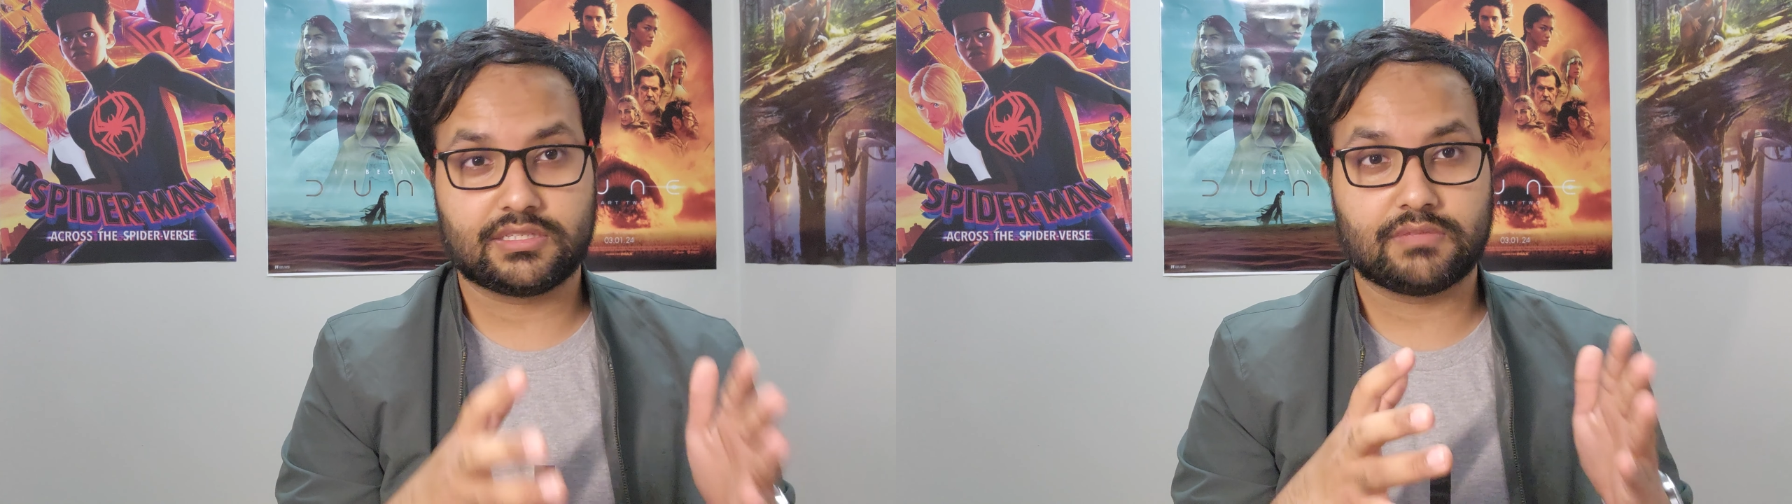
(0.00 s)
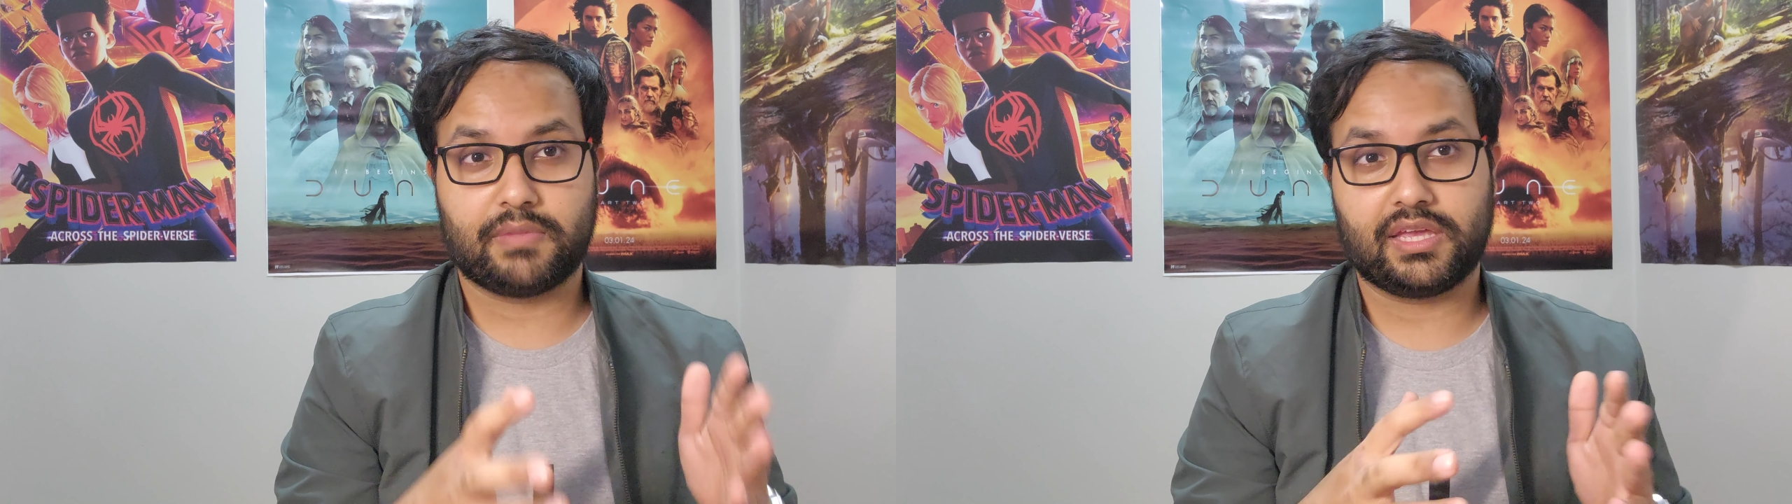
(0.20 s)

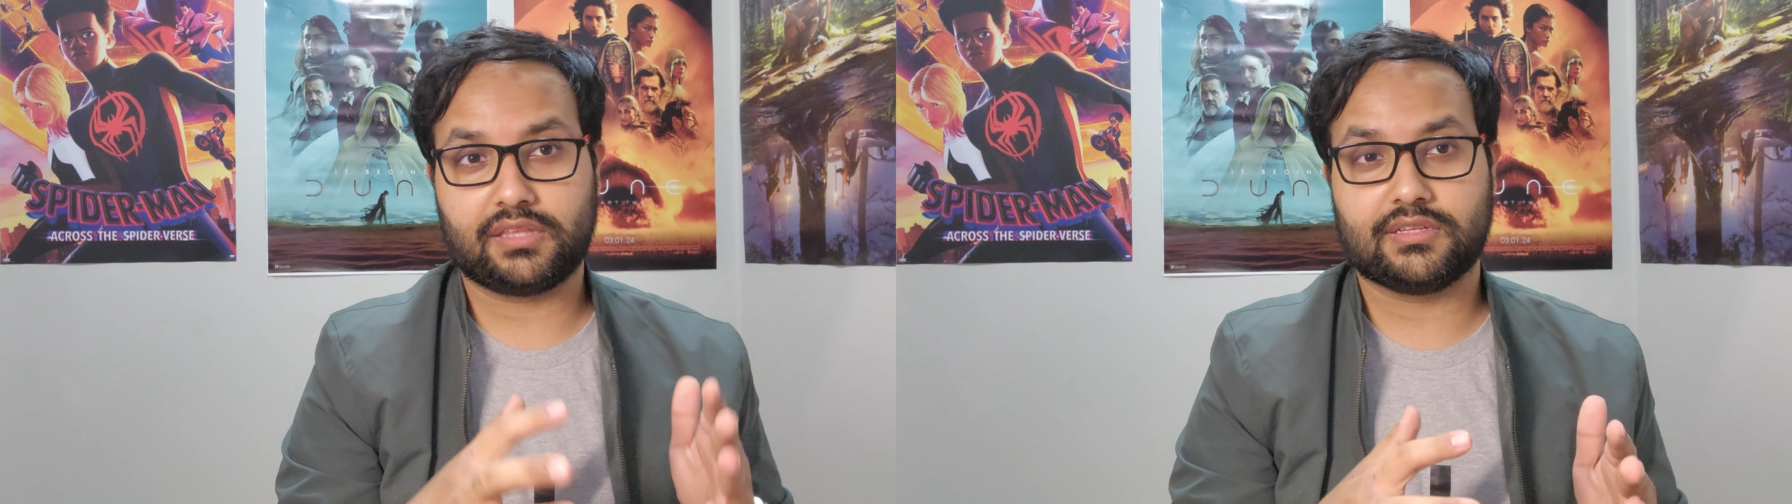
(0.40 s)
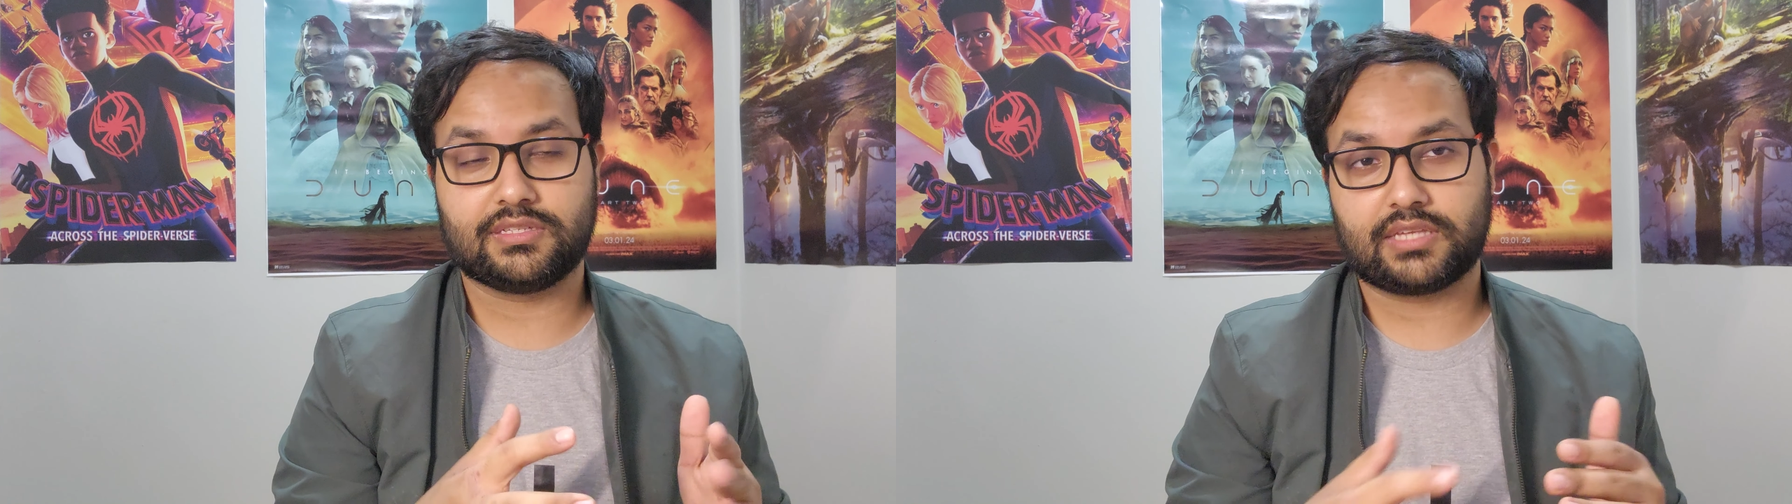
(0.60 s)
to
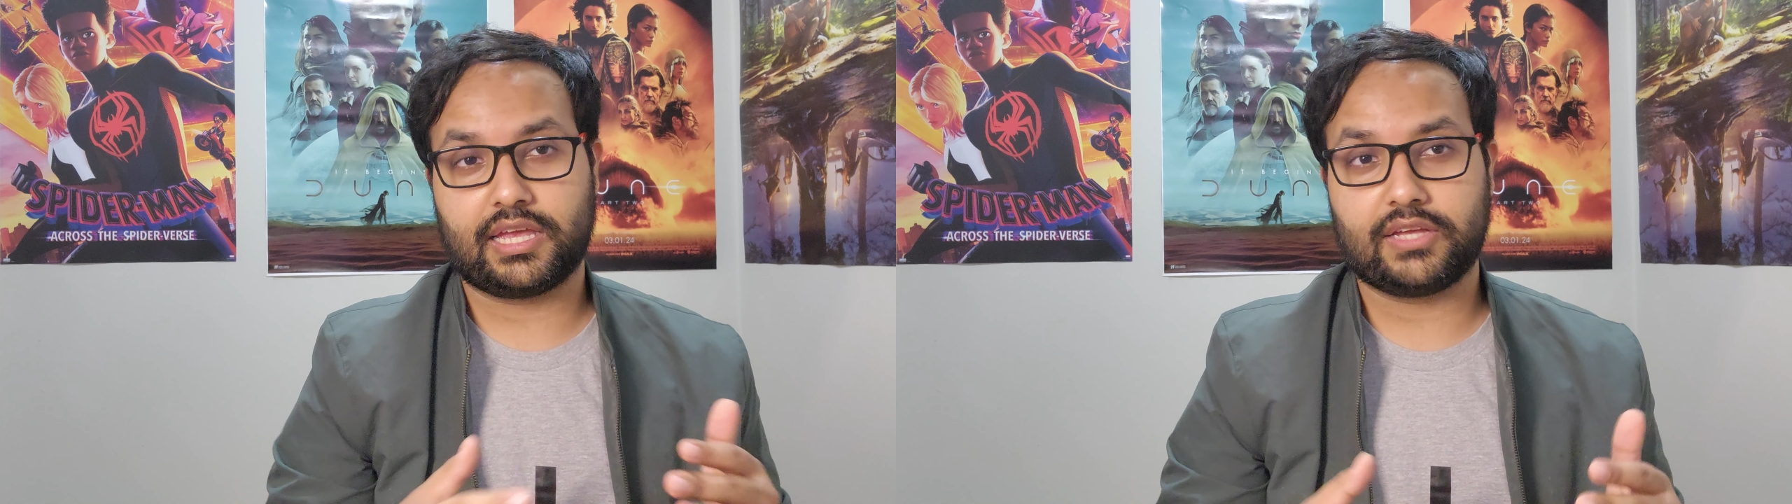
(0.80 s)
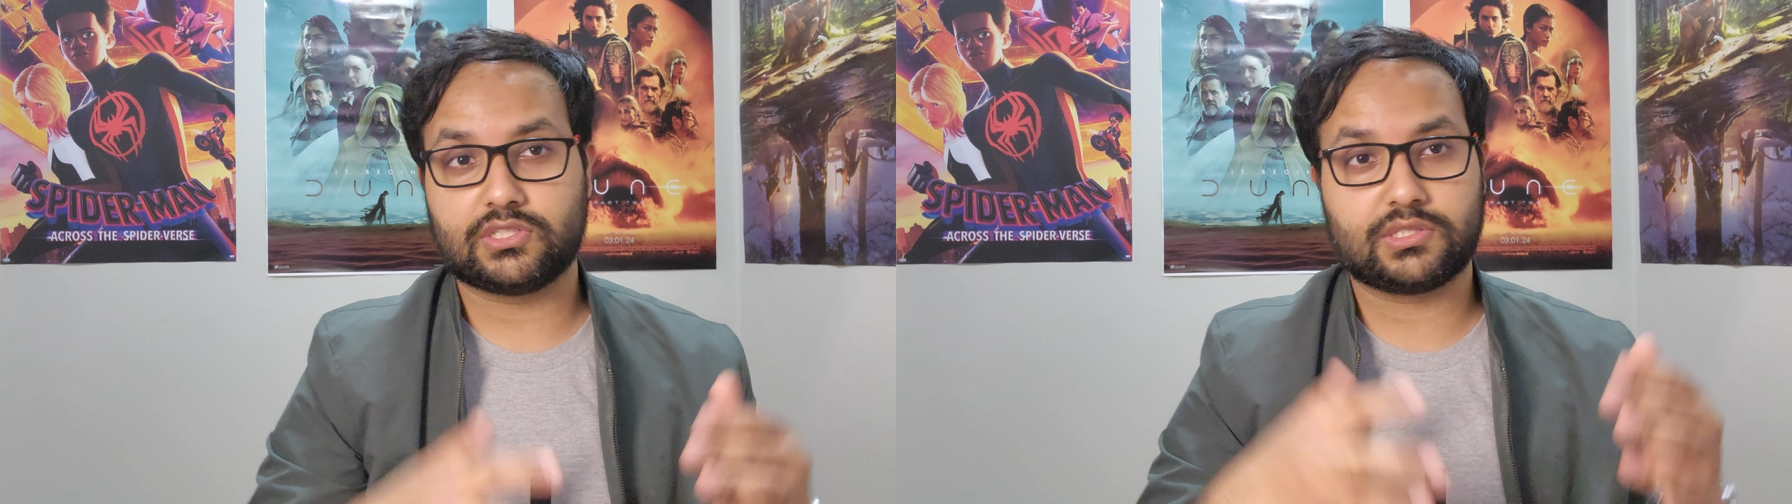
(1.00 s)
make this
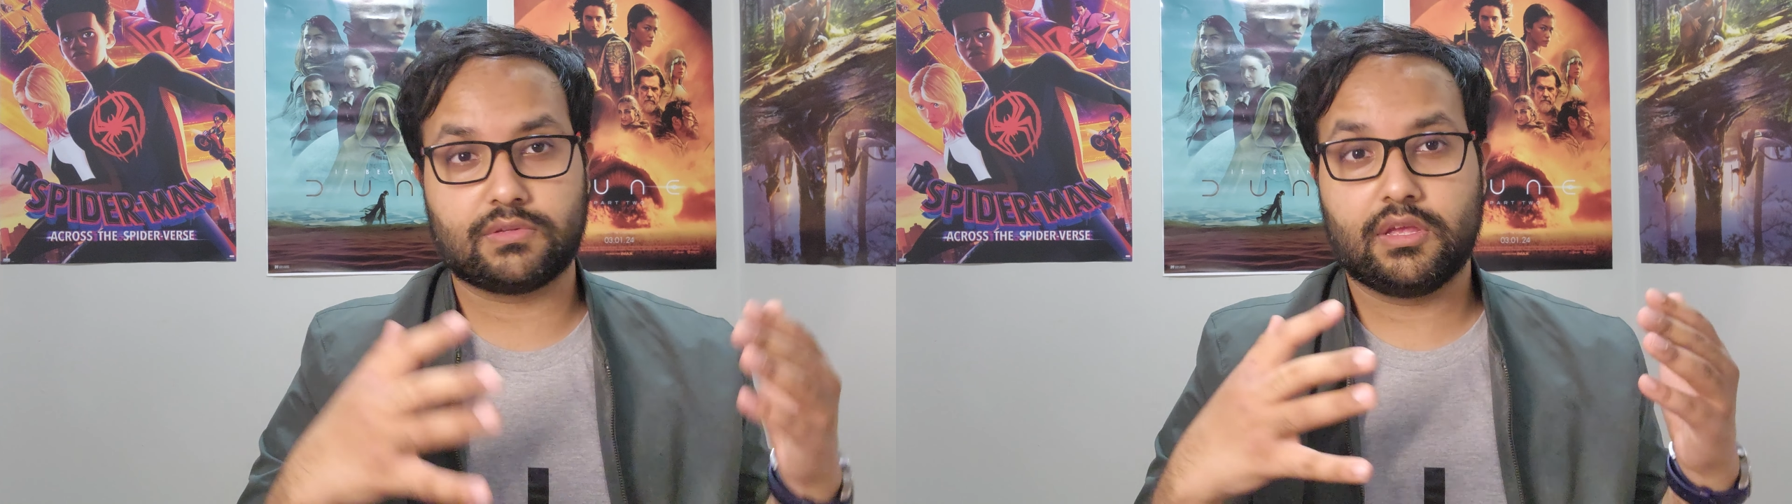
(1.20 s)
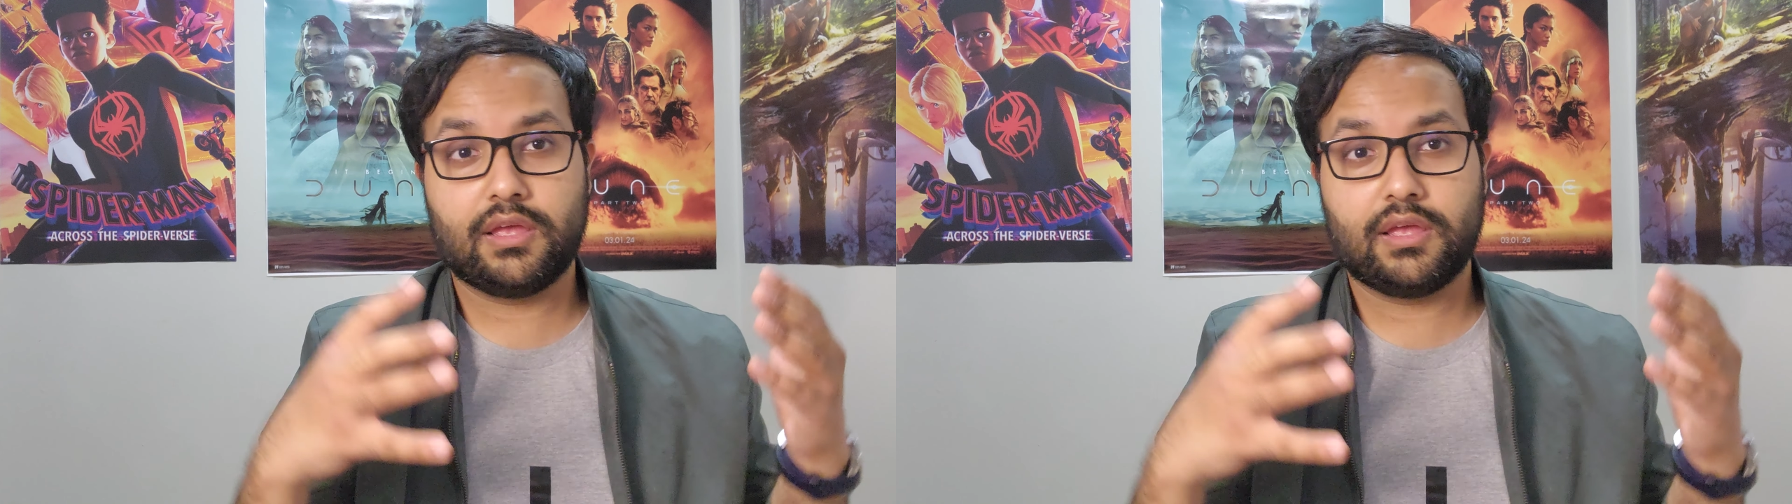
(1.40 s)
as